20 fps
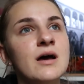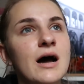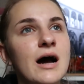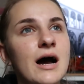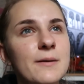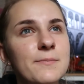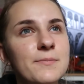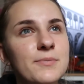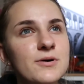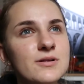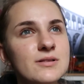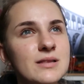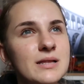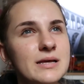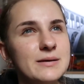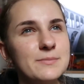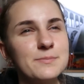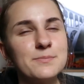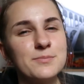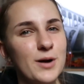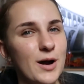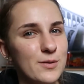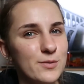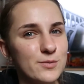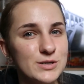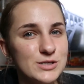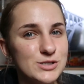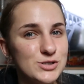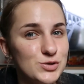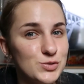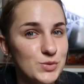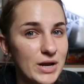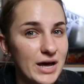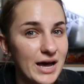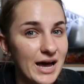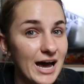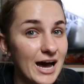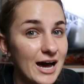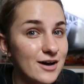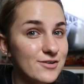I put like probably
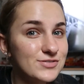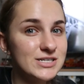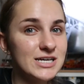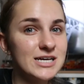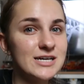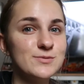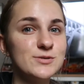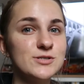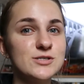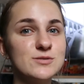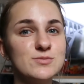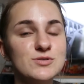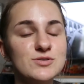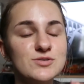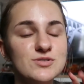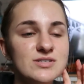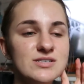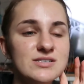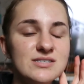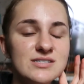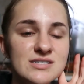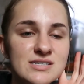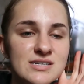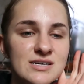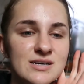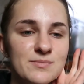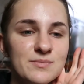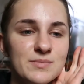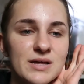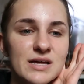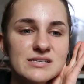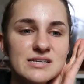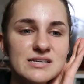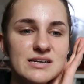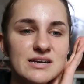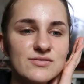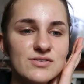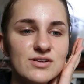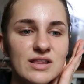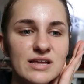2.5 tablespoons because I
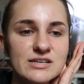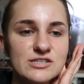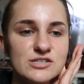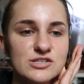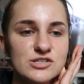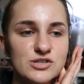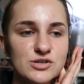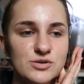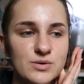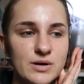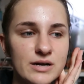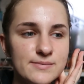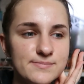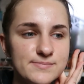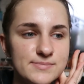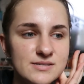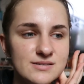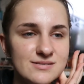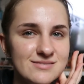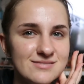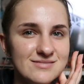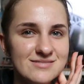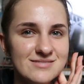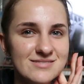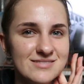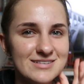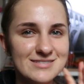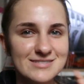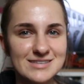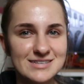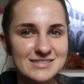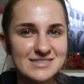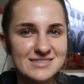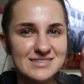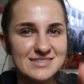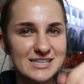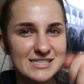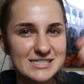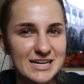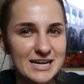never like scraped like the
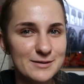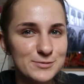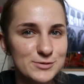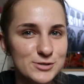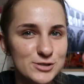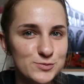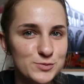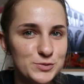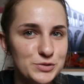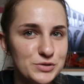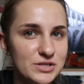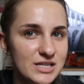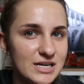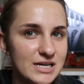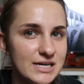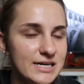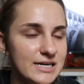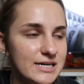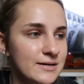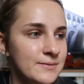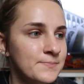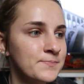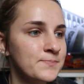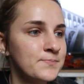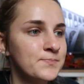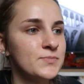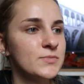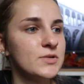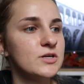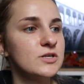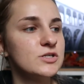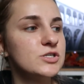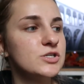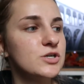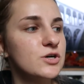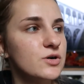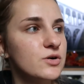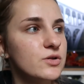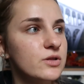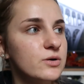tablespoon thingy.
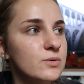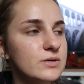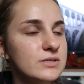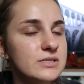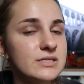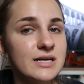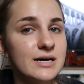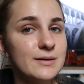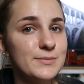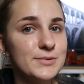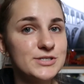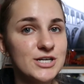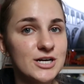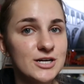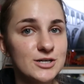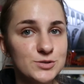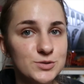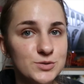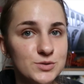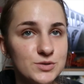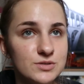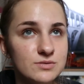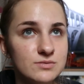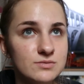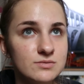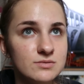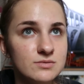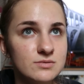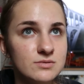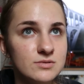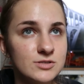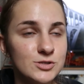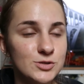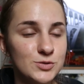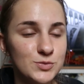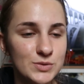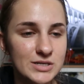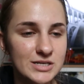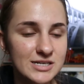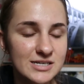So there wasn't that much actual
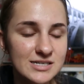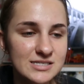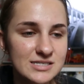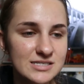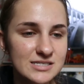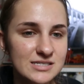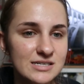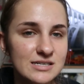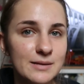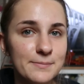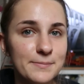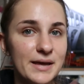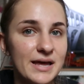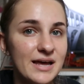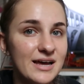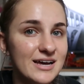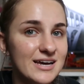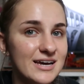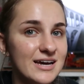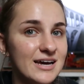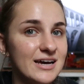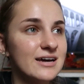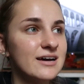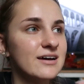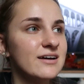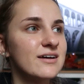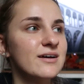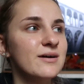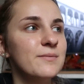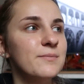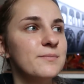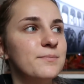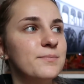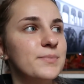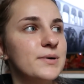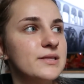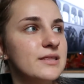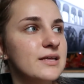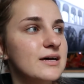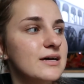sweetness to the pancake.
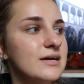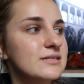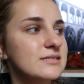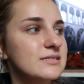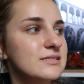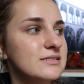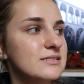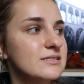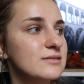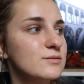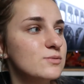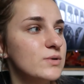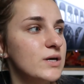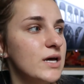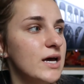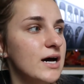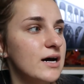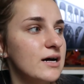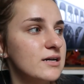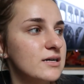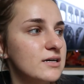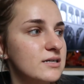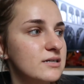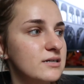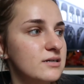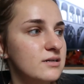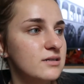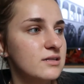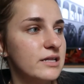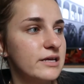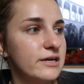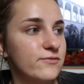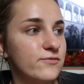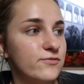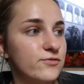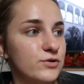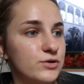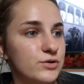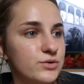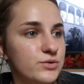But then since we added like
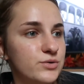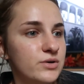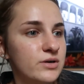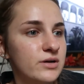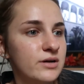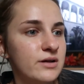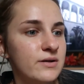fruit,